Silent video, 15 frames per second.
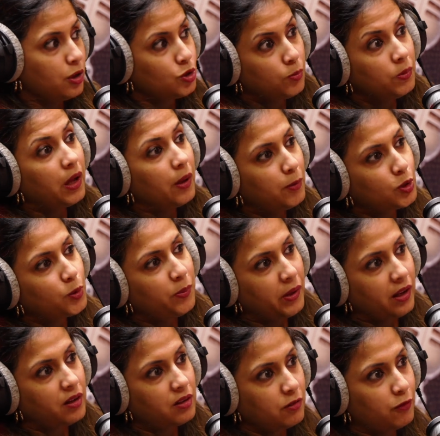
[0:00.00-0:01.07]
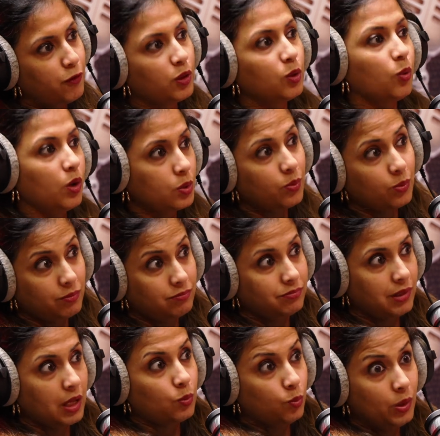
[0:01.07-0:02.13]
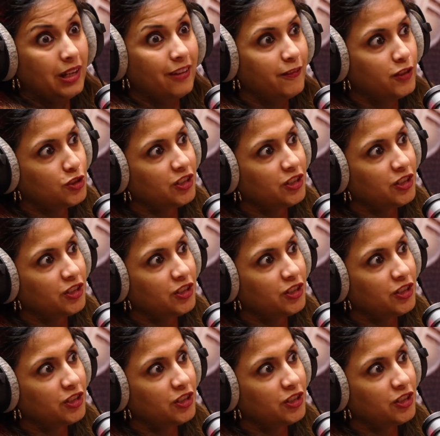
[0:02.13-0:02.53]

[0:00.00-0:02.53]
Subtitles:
to be able to parent for the world that we live in